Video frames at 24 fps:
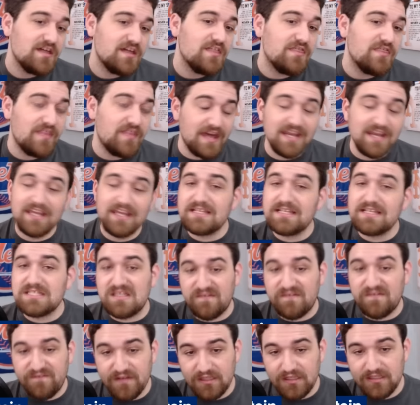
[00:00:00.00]
Then against
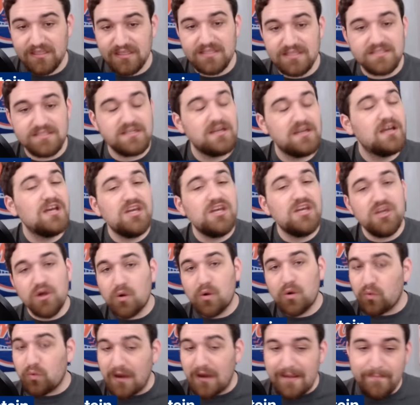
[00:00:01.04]
the Phillies, you go
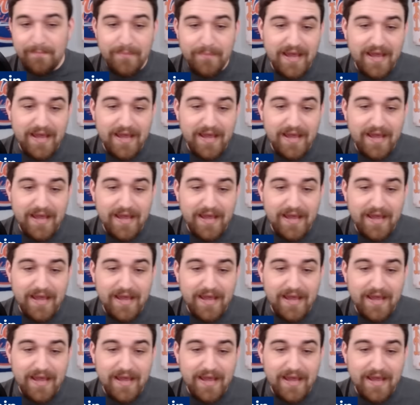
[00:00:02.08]
right